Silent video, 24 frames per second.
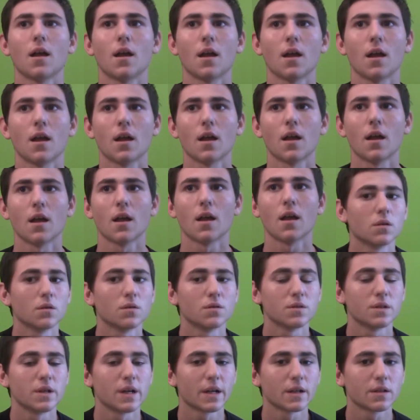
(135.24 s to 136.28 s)
So it
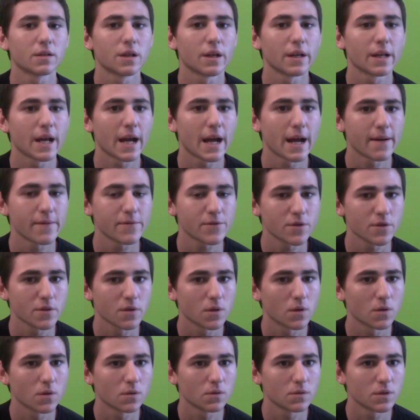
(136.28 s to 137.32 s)
was the next night after
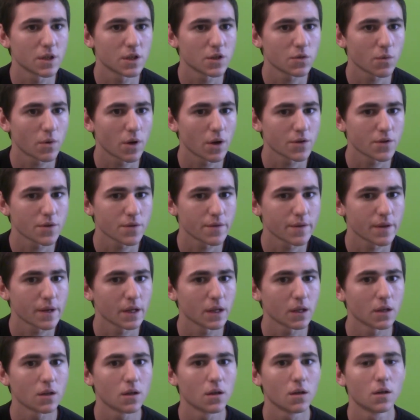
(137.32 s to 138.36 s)
the whole dishwasher
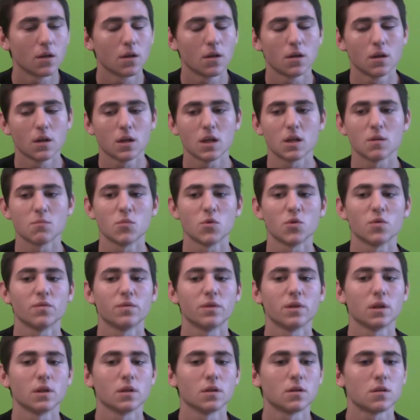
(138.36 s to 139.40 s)
thing. He
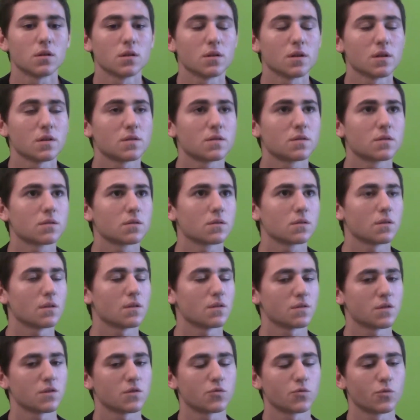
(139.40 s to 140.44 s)
moved into there's
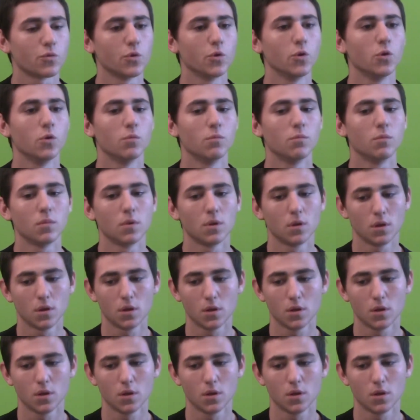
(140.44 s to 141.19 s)
this room,